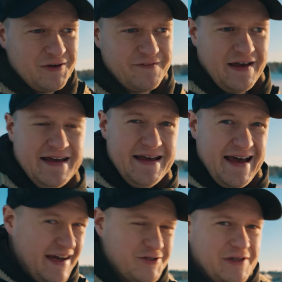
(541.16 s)
of
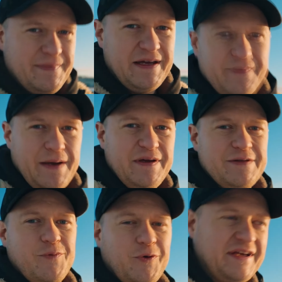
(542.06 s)
actually made me a bit
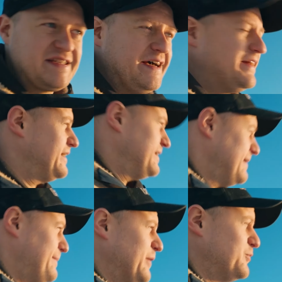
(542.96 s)
more excited
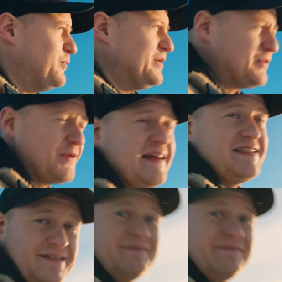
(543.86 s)
about winter, as